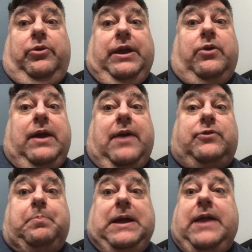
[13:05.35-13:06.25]
They don't have
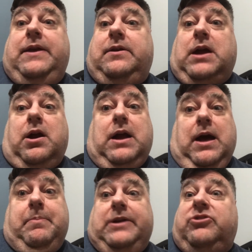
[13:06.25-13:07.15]
to plan the entire
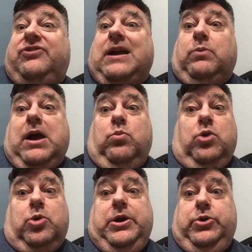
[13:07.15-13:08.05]
combat, just that round.
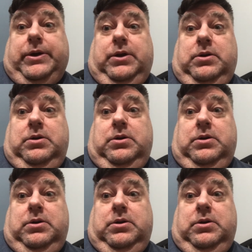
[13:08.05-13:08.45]
What are we doing?